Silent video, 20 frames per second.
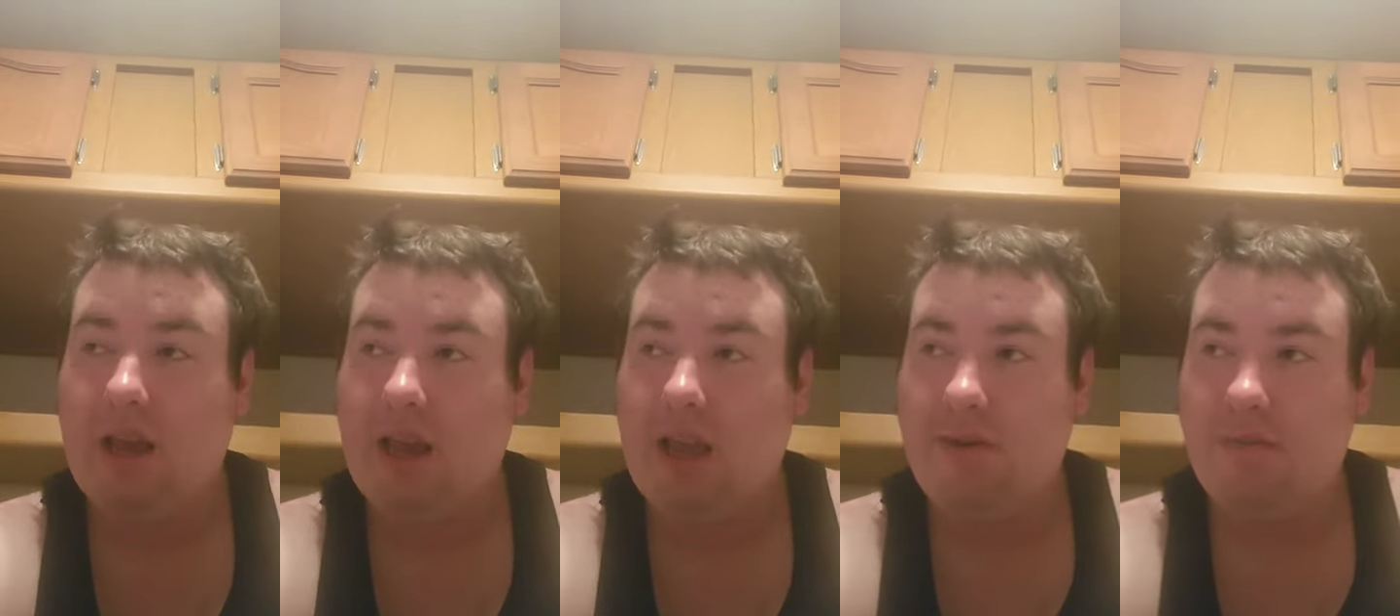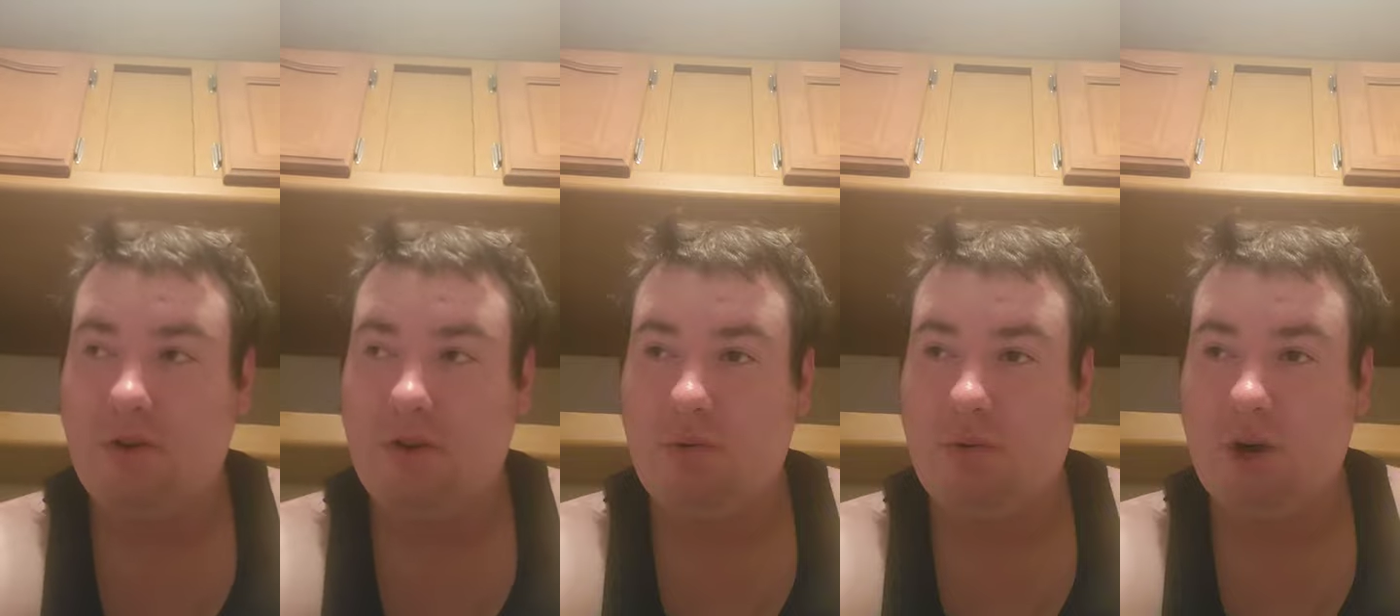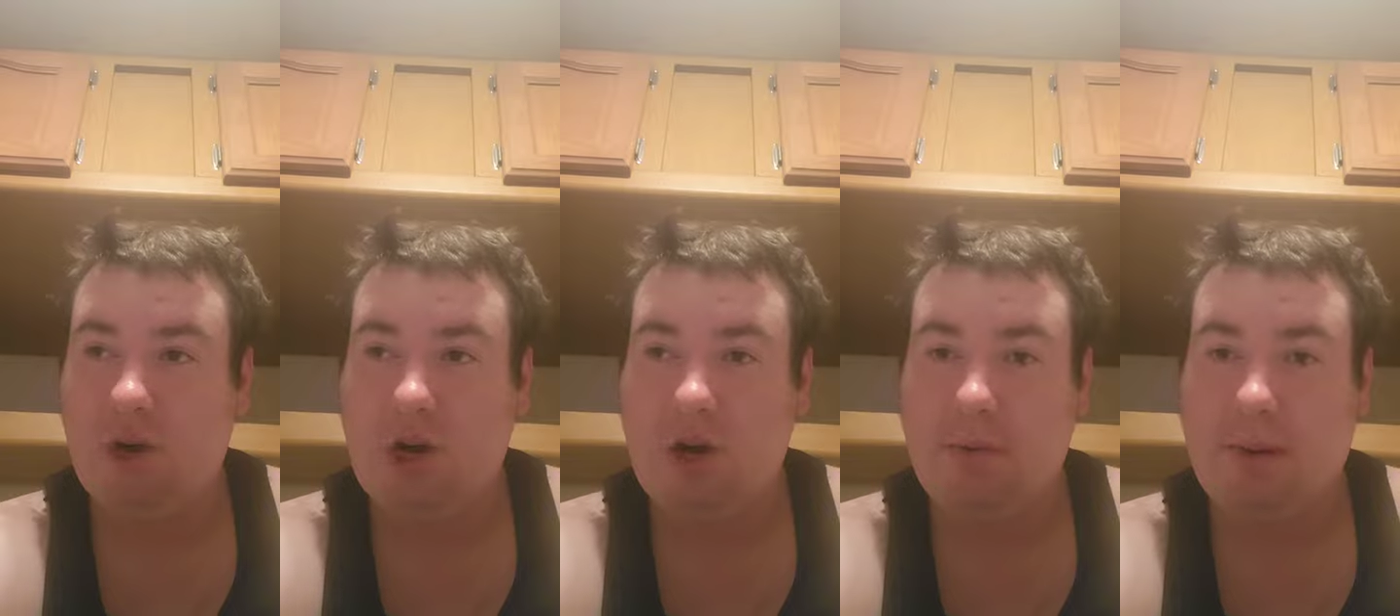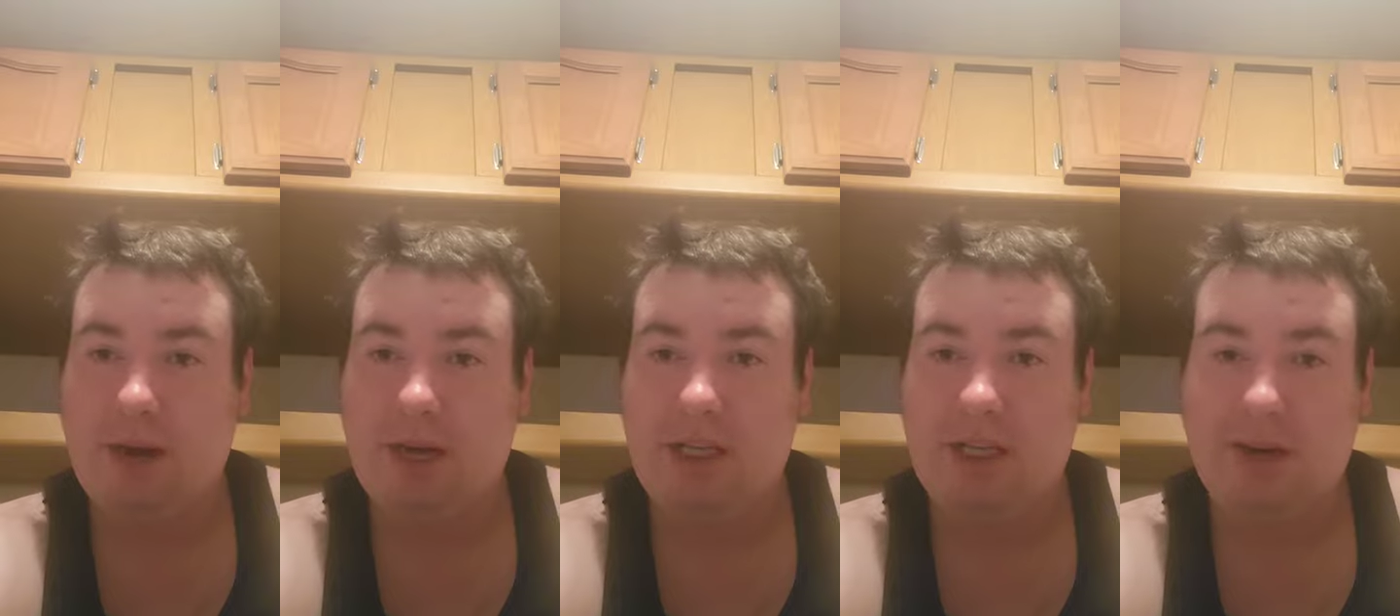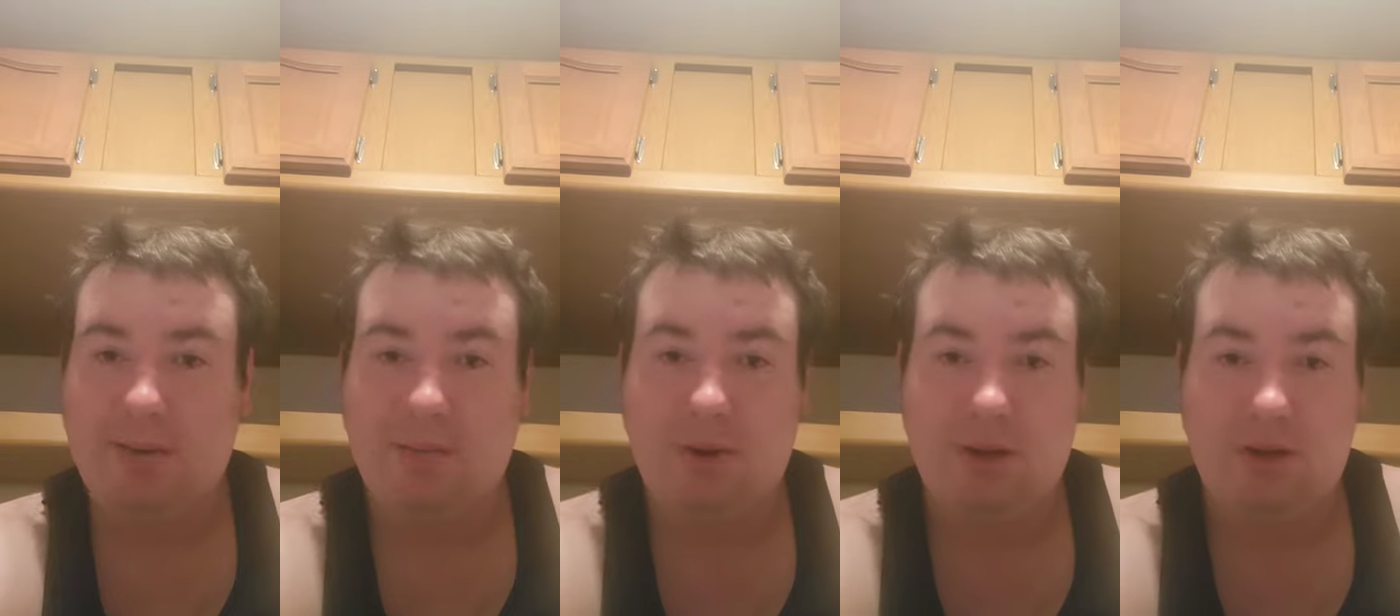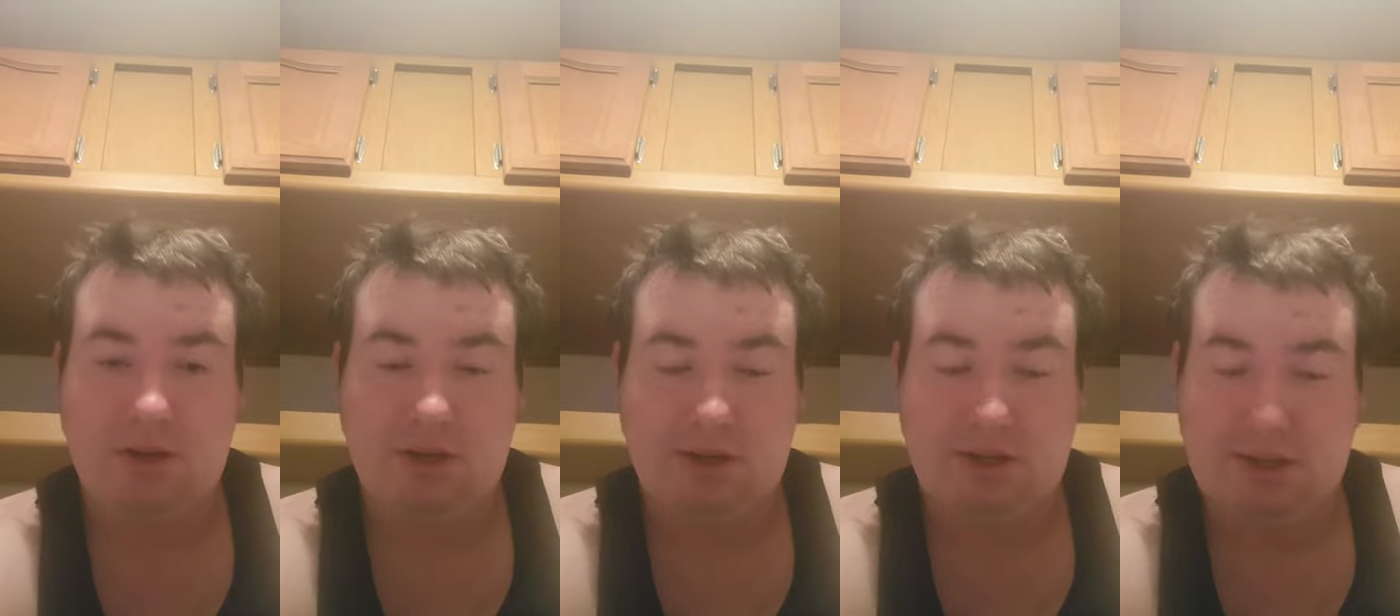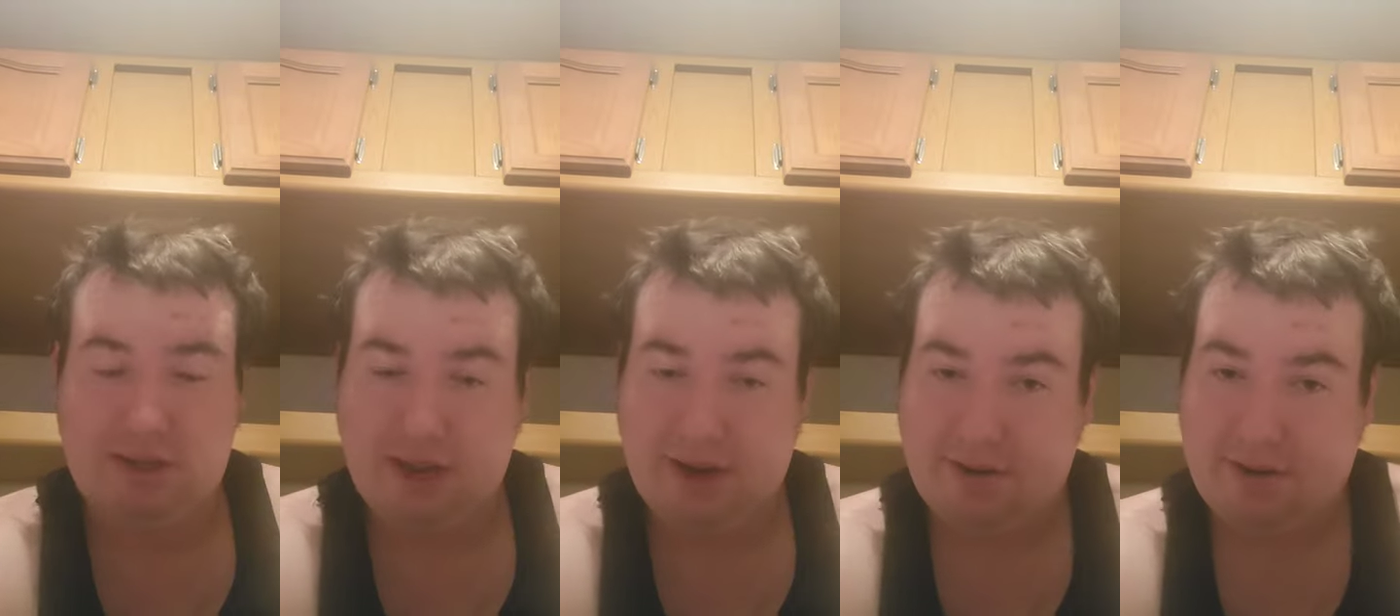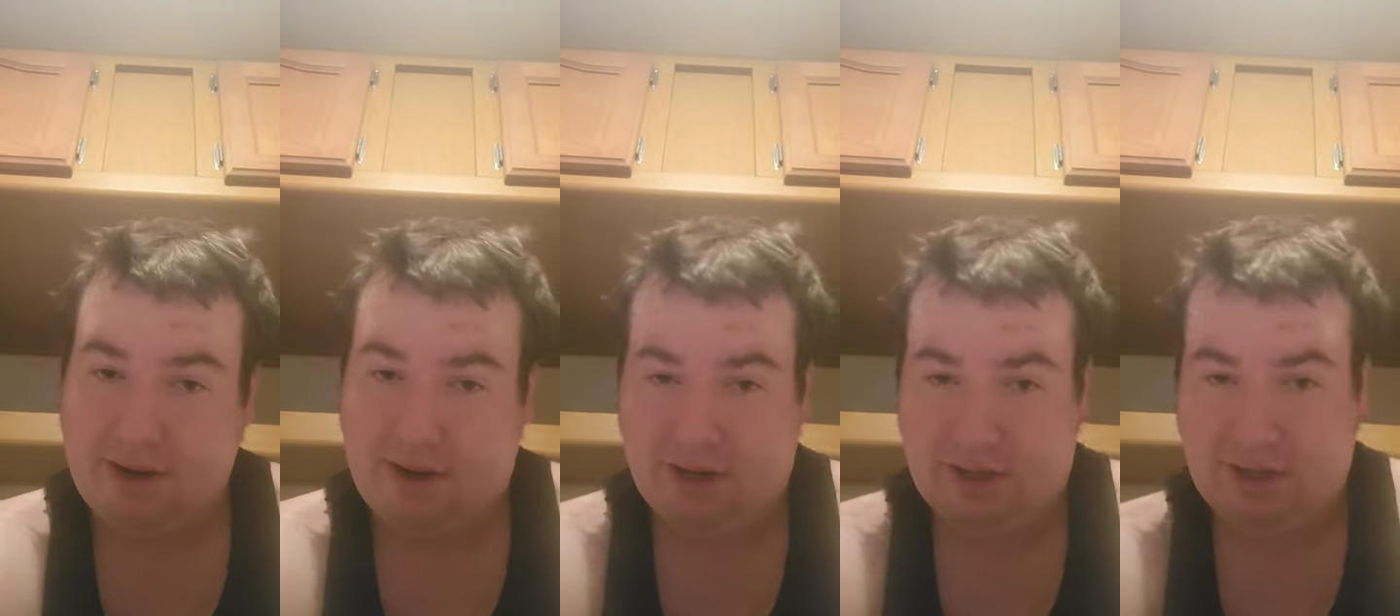even you want to go back to time where it was a
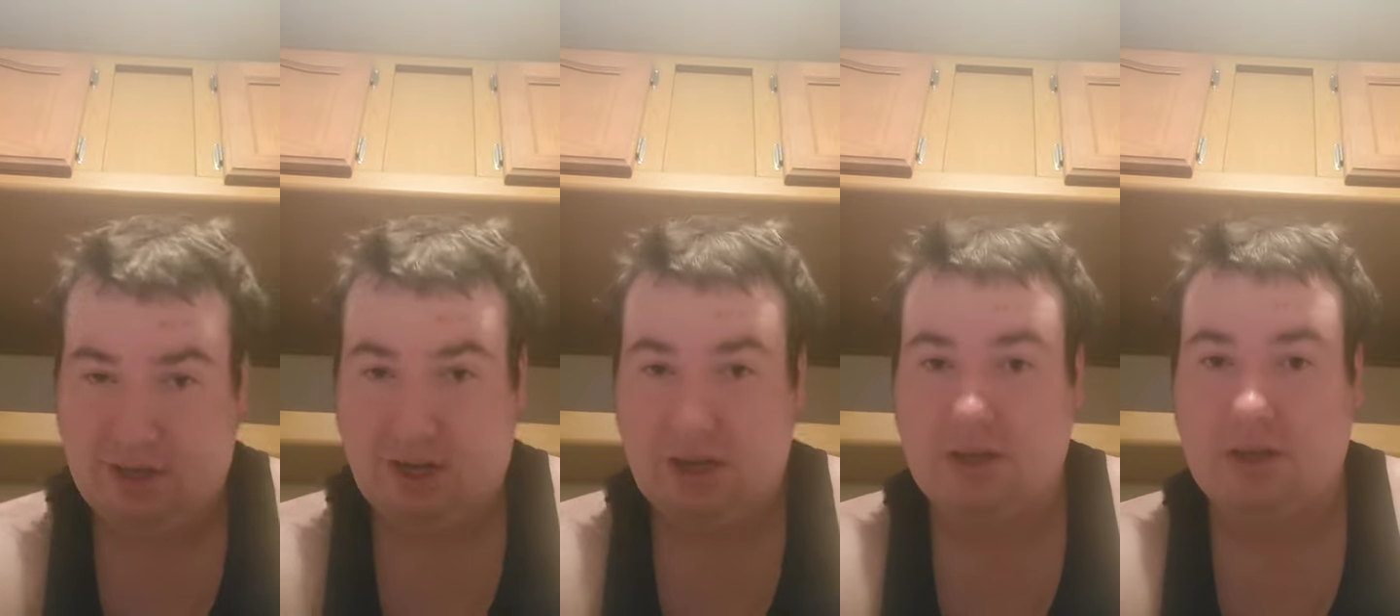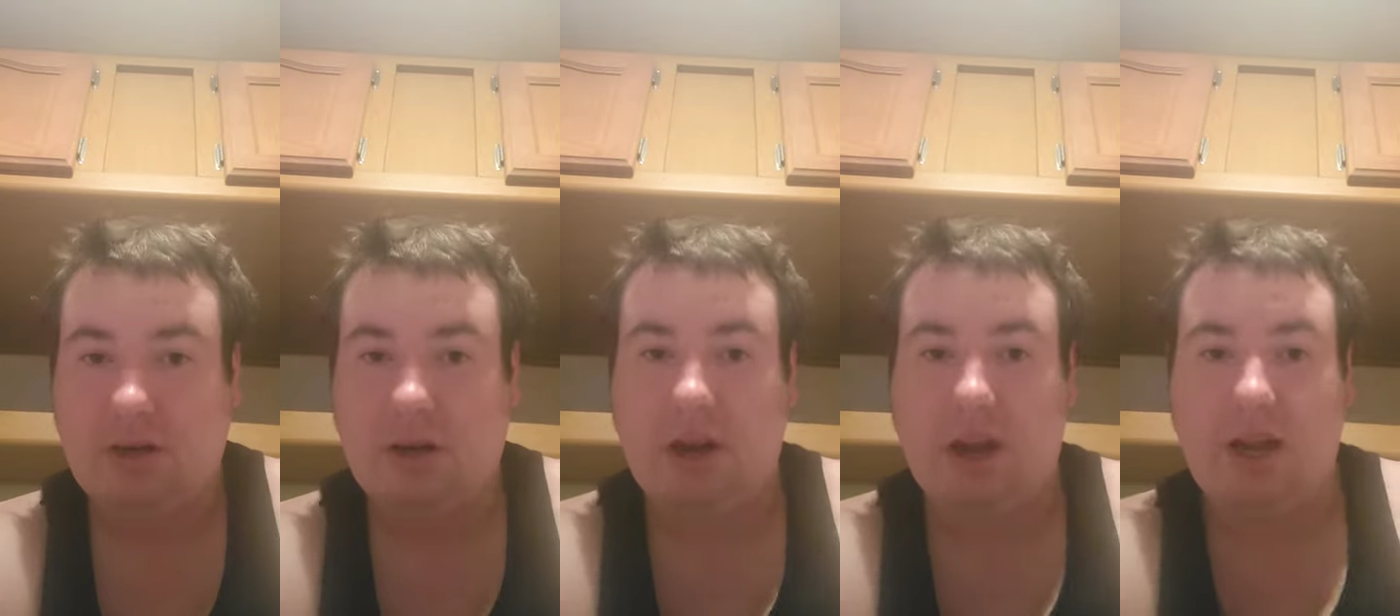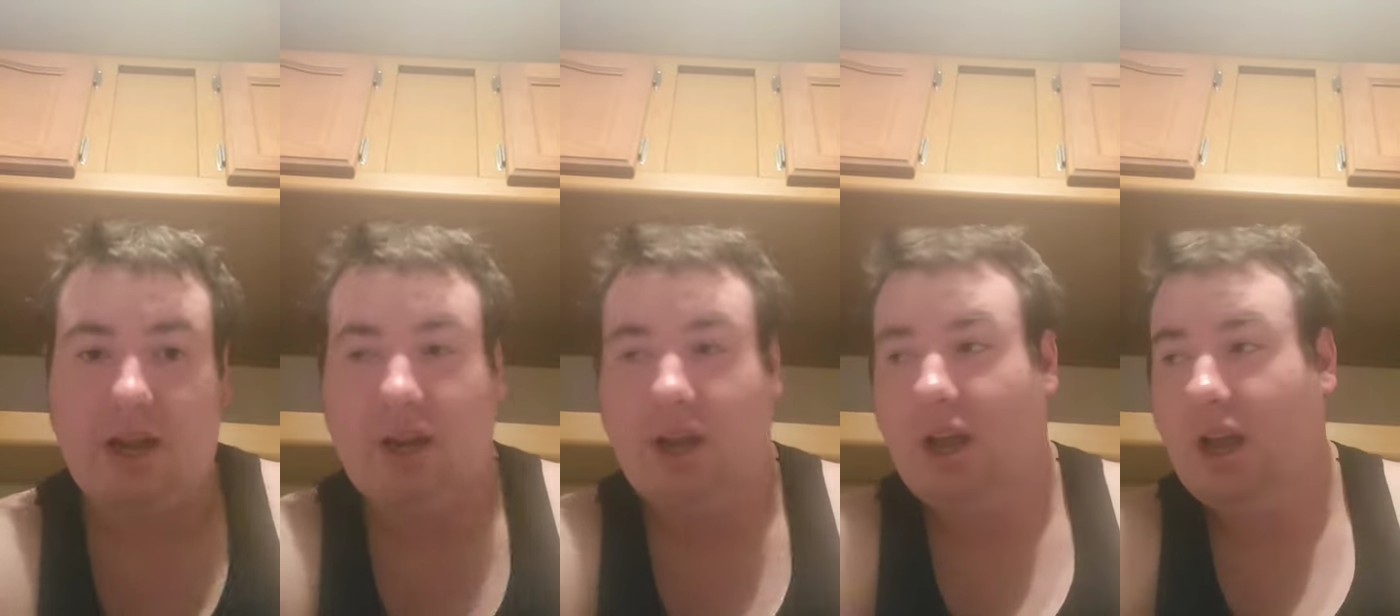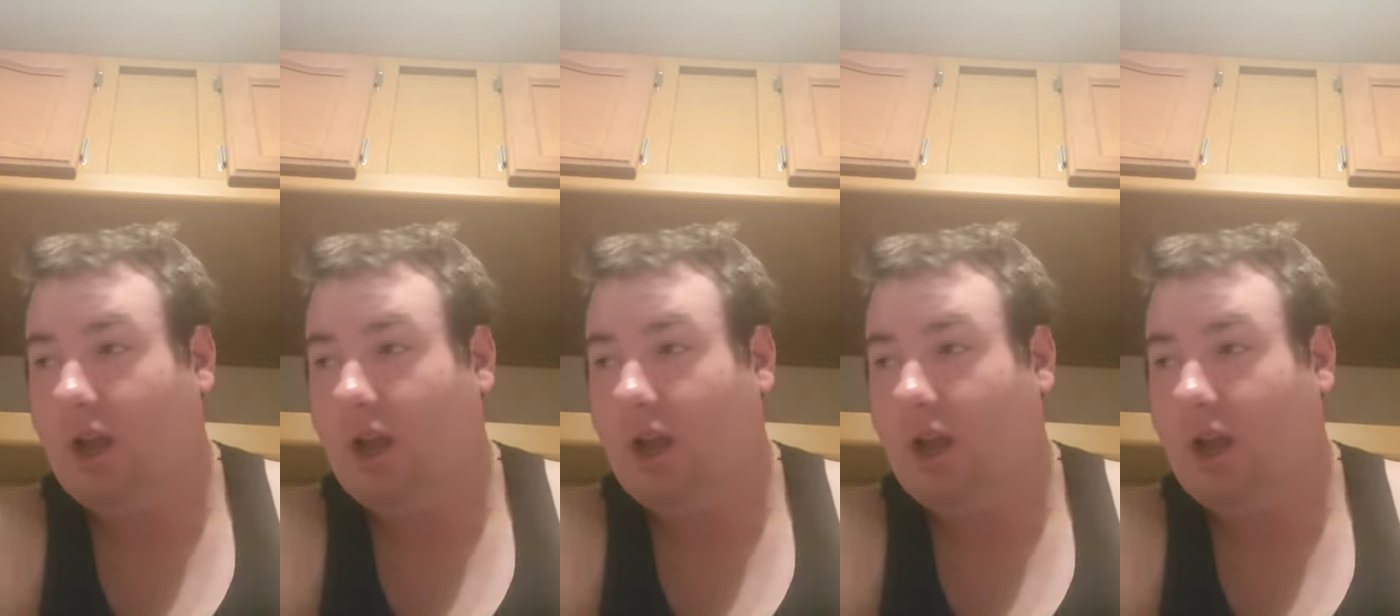scary disease, okay,